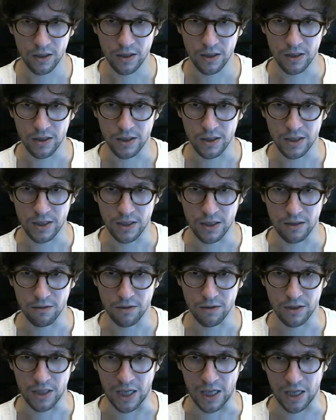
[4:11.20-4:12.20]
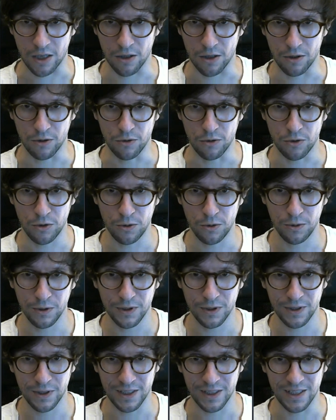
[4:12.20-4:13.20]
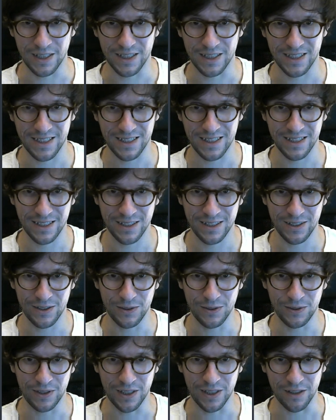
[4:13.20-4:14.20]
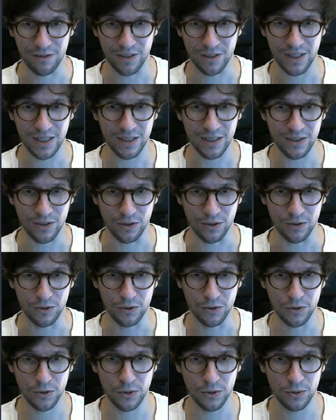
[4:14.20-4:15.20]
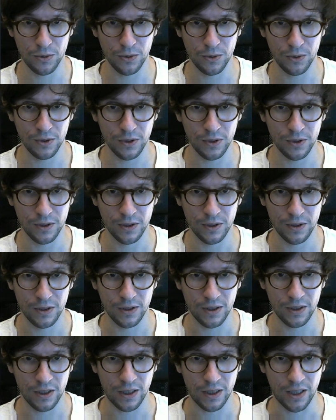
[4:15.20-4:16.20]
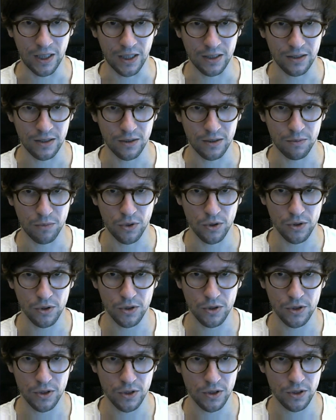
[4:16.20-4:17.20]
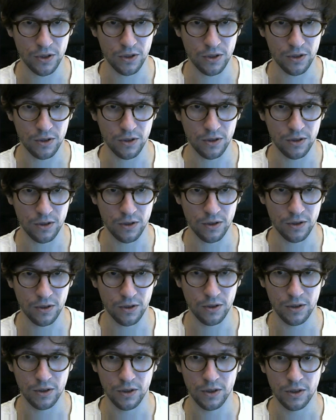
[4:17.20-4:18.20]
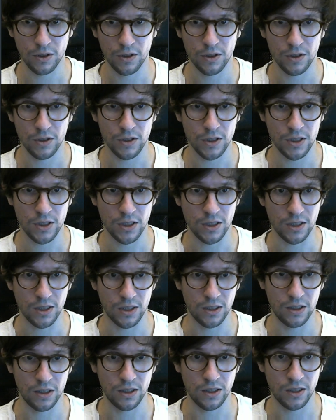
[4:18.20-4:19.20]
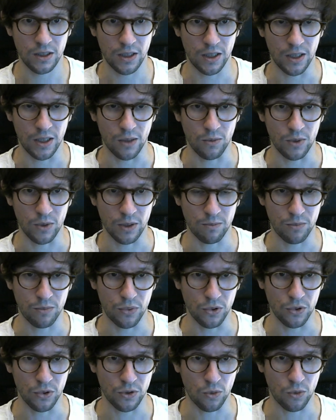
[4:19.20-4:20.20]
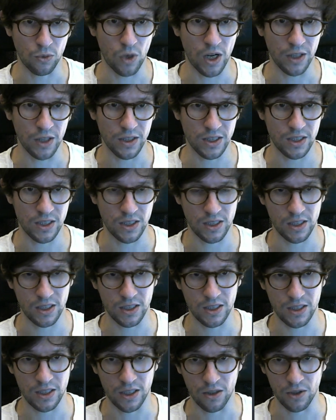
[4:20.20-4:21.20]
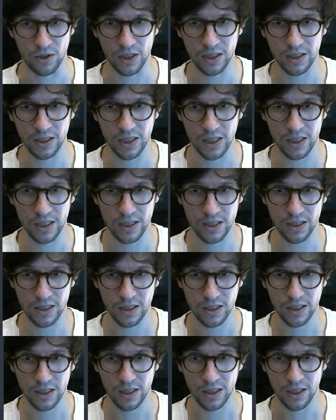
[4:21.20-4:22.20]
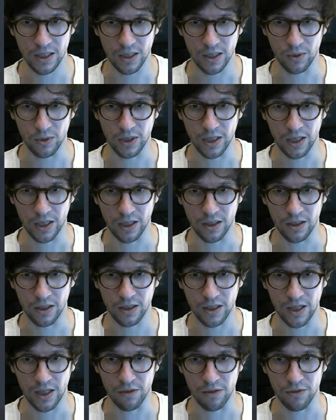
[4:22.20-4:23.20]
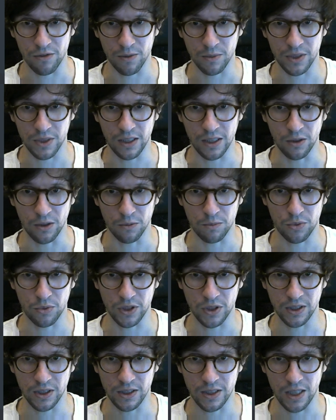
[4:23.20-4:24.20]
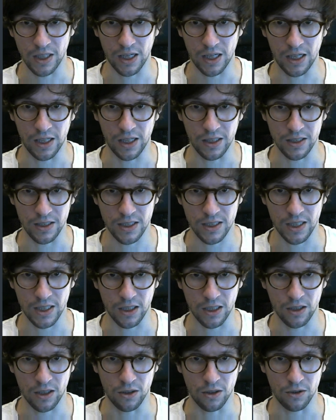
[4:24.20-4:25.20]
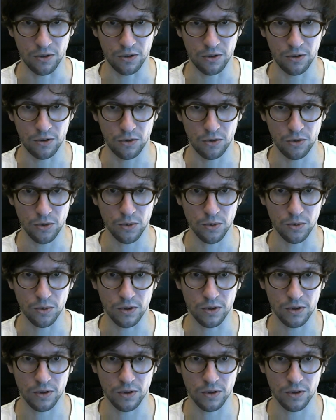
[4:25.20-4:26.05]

second rune is UTF-8.rune at pos str, and then we put one since it's zero indexed. And then we can fmt.println second rune.